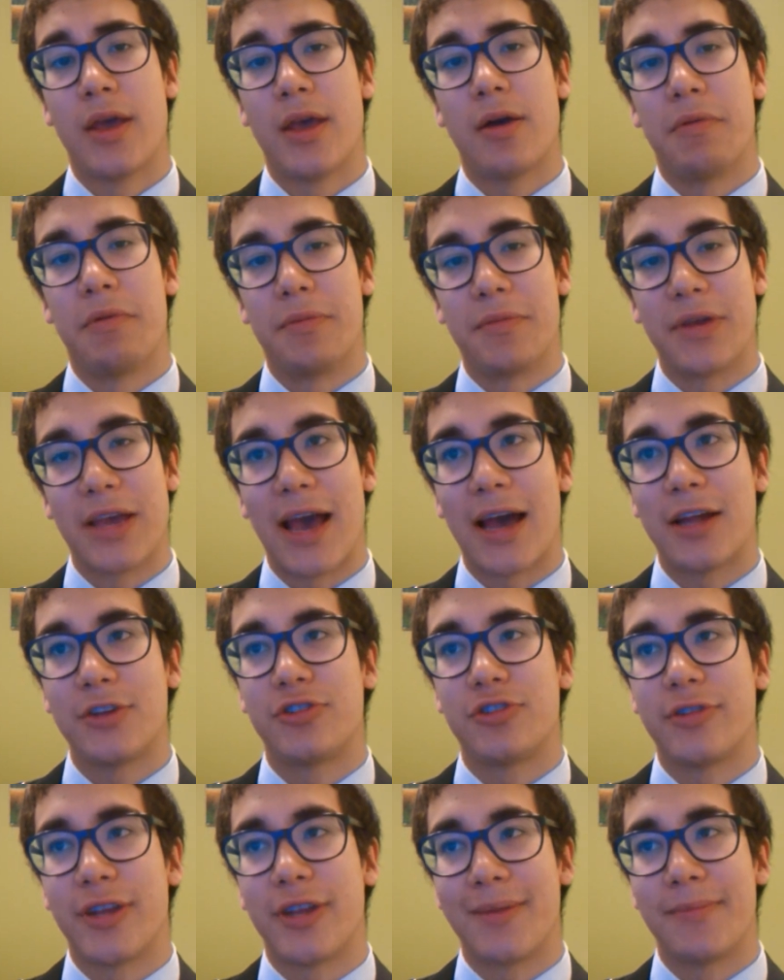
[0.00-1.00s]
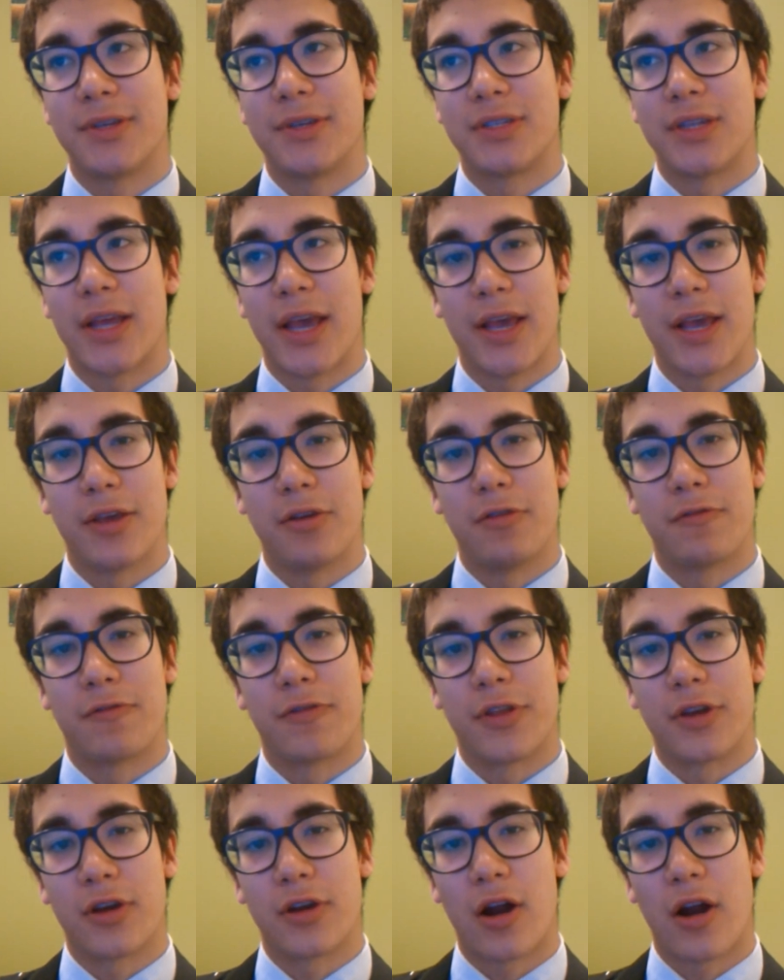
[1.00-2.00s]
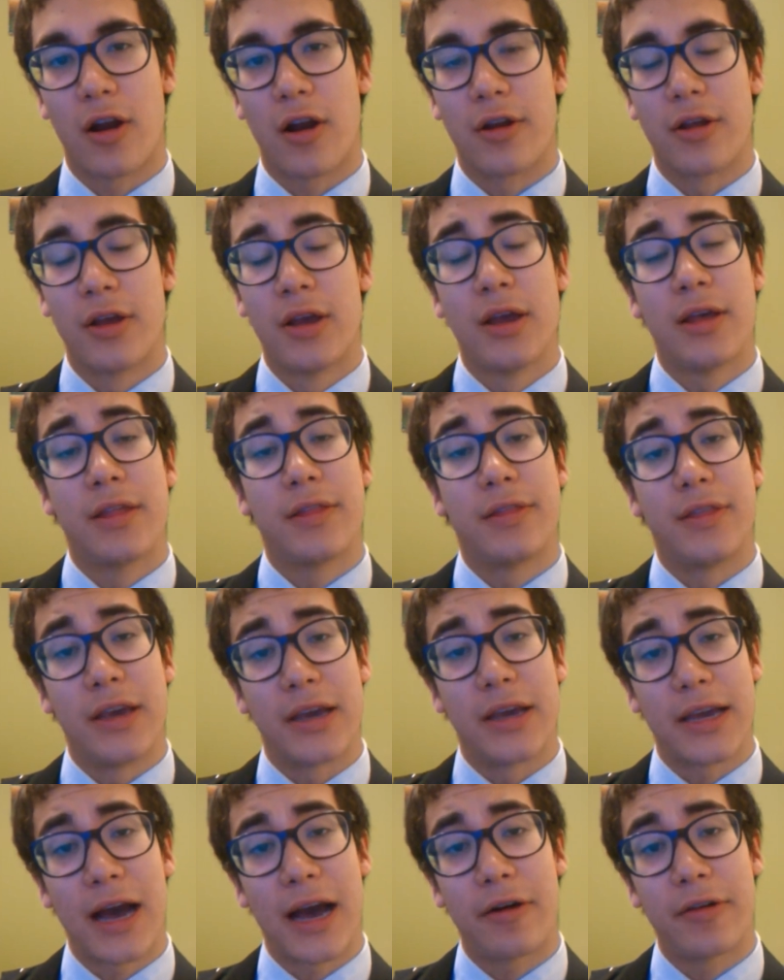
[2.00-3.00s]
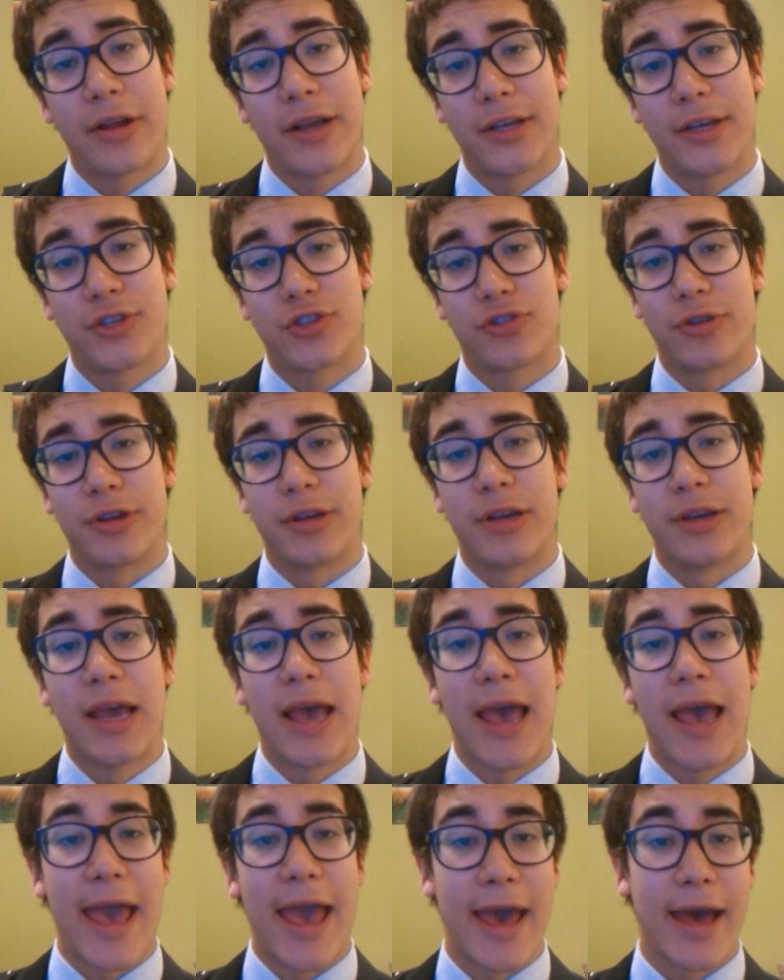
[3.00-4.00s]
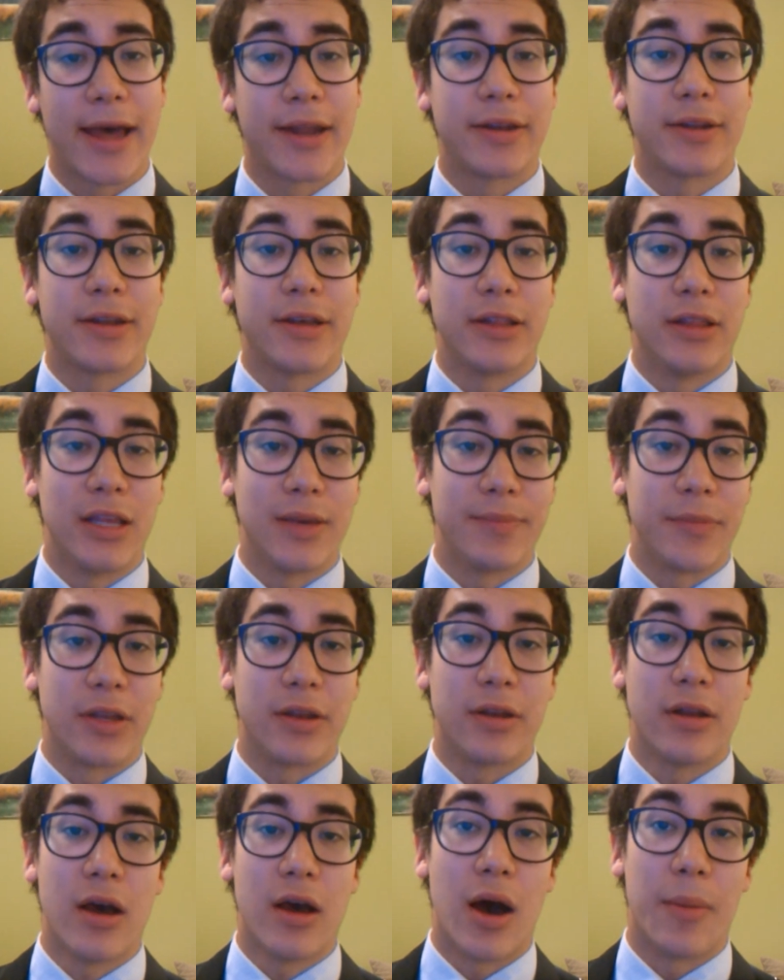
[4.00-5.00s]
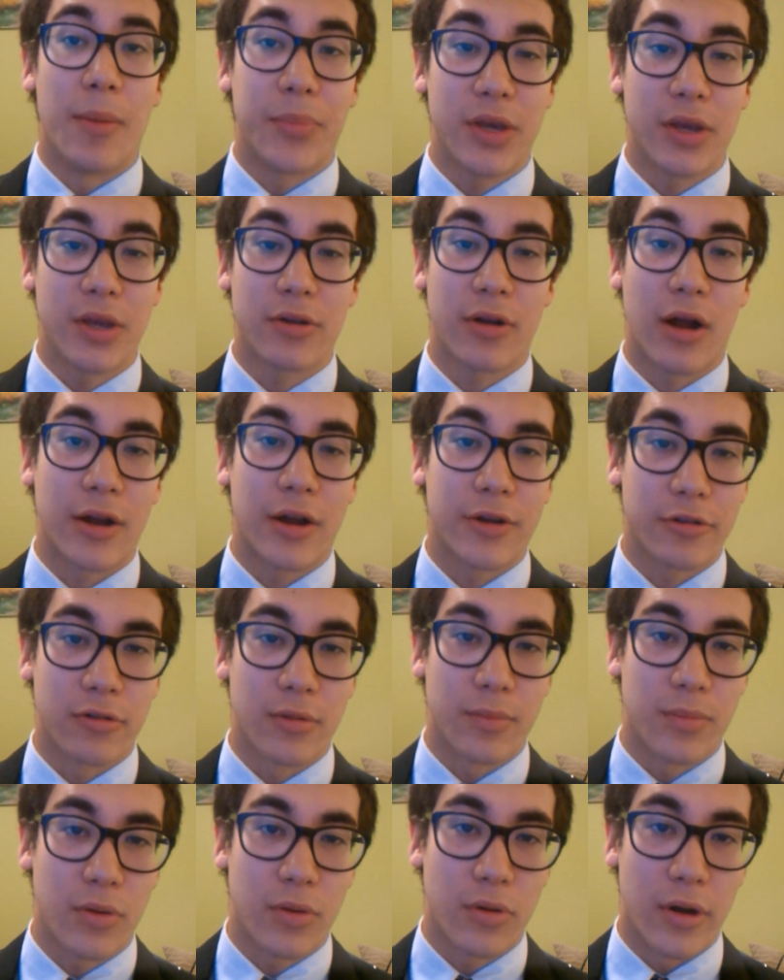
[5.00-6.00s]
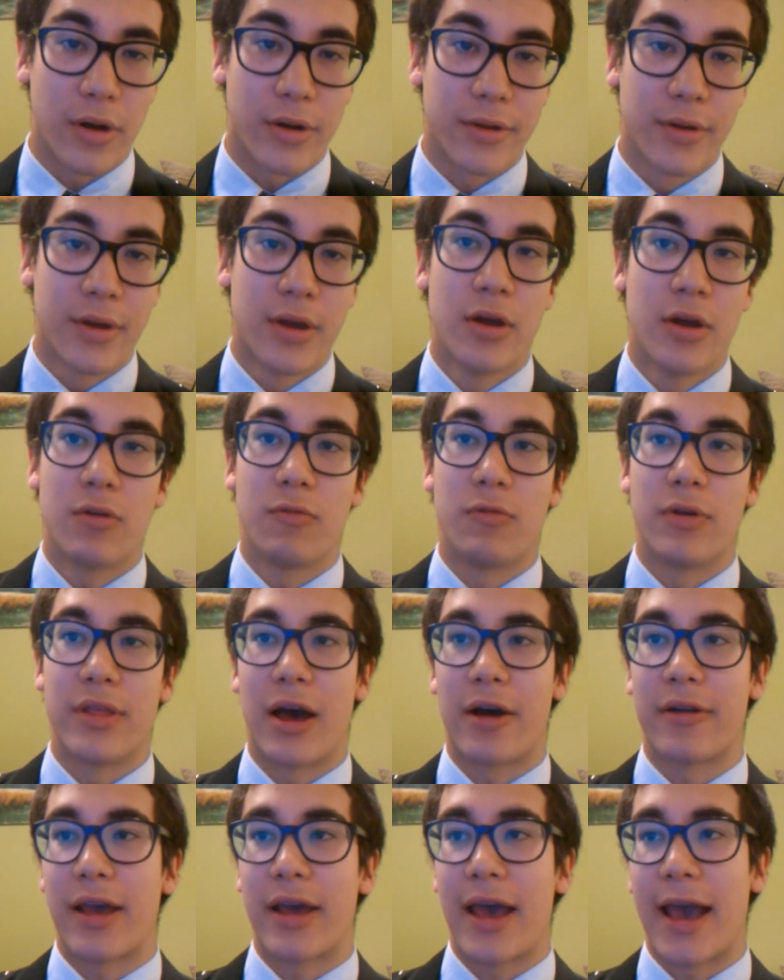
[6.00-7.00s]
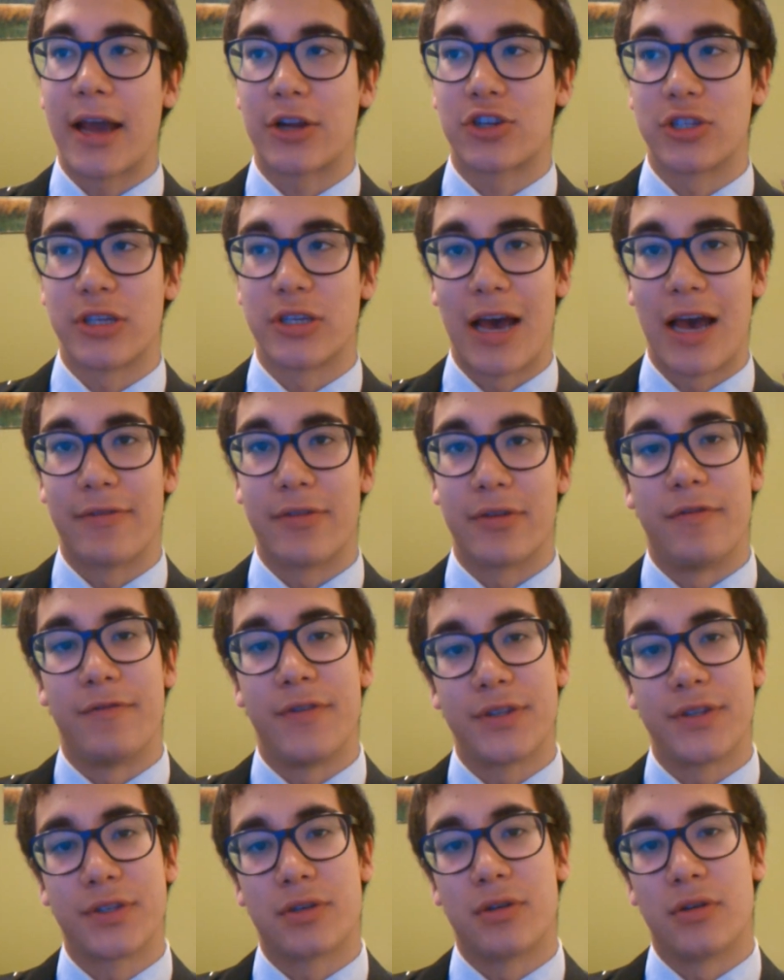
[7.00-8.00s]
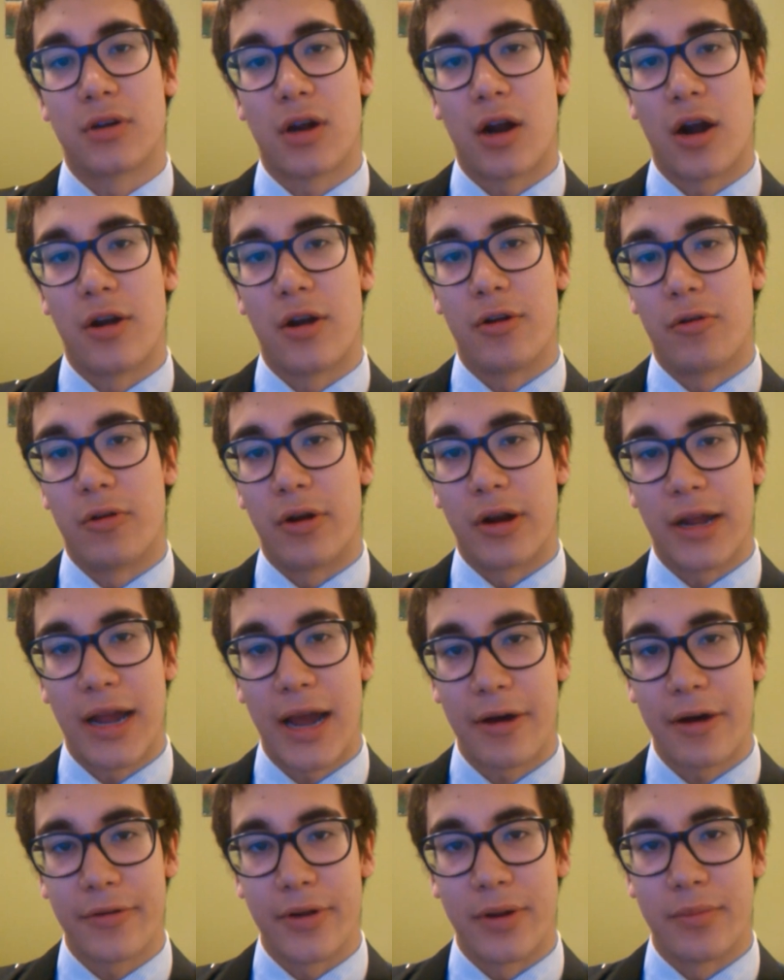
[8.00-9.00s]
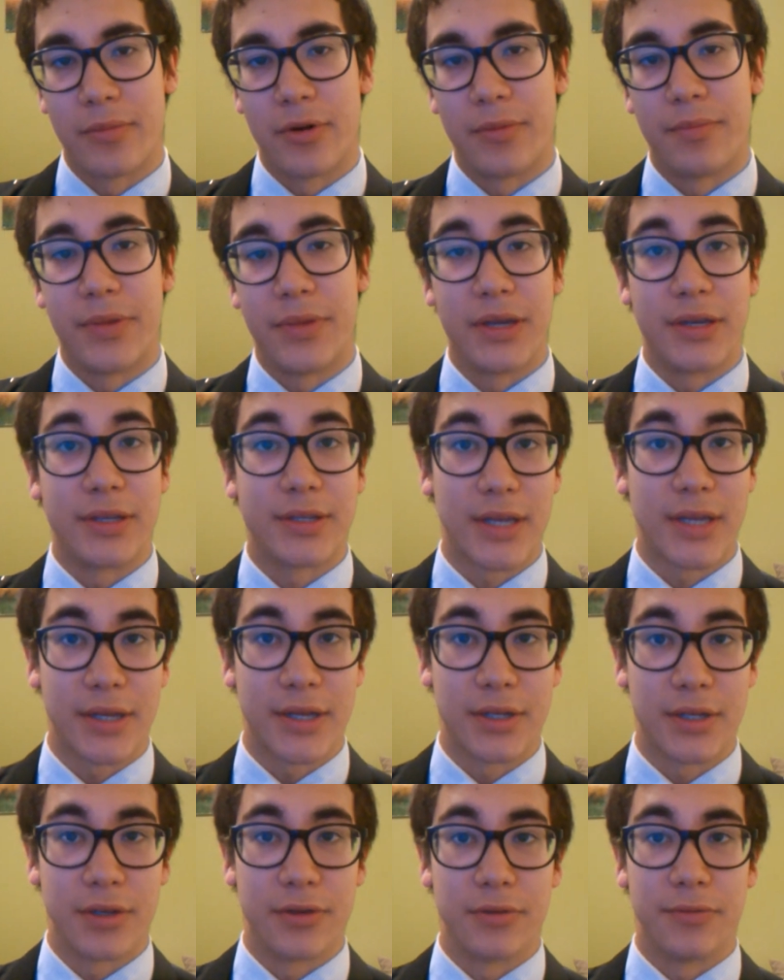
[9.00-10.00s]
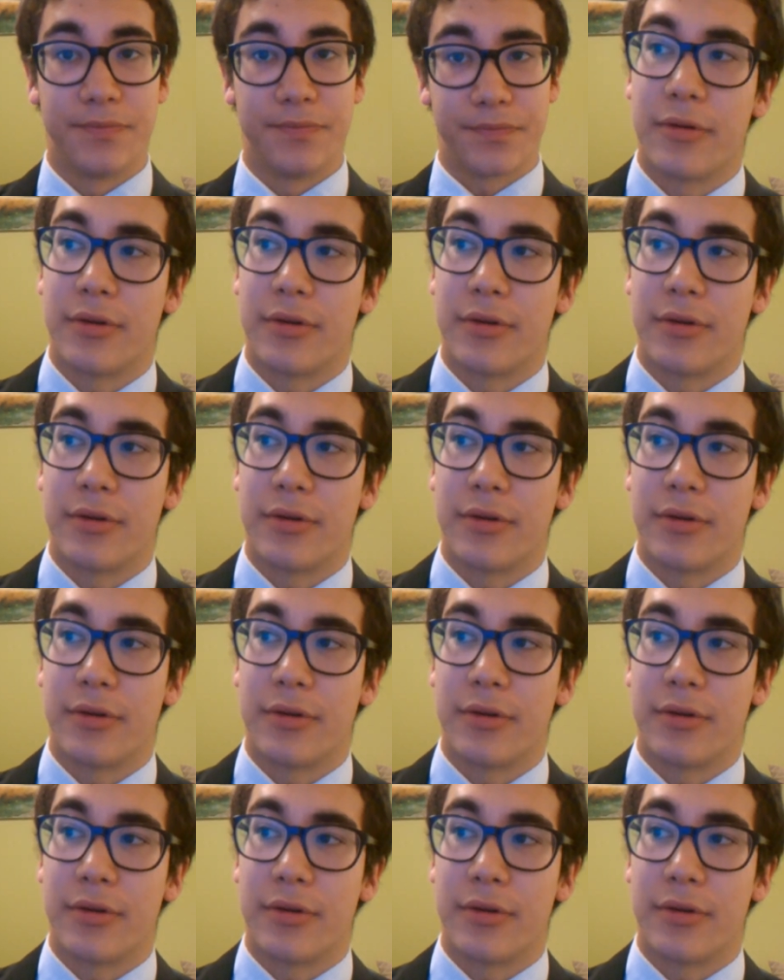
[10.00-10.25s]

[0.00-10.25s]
When we add your name as an AU for the card, the account history and limit appear on your report without actually having a physical card or account number being sent to you.